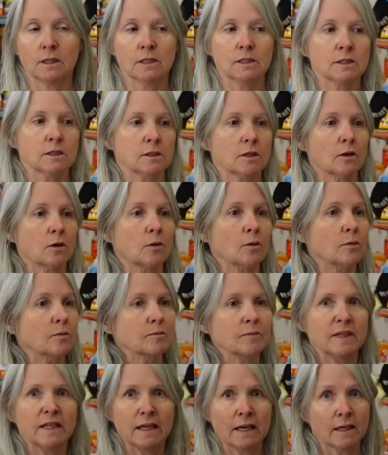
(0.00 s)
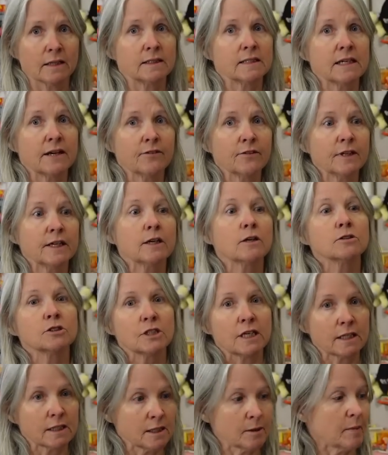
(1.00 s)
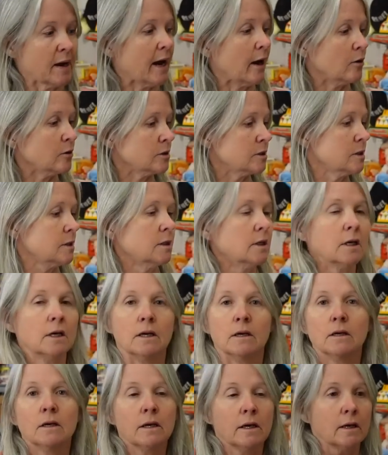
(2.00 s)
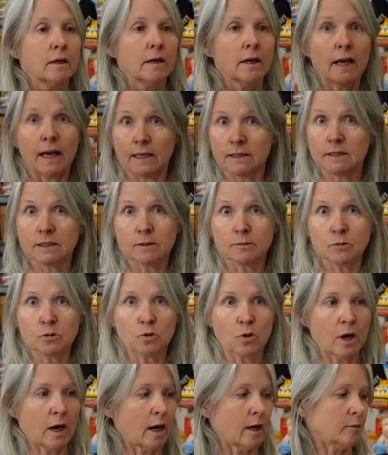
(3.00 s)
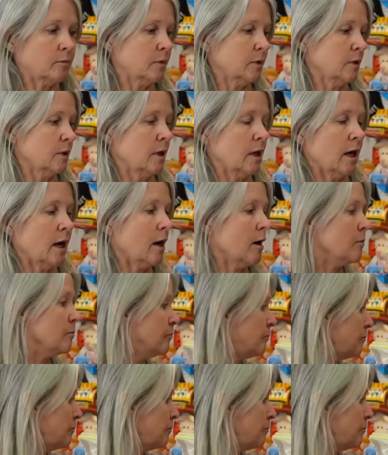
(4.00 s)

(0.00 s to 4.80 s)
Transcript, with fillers: So yeah, definitely go check them out and subscribe. Um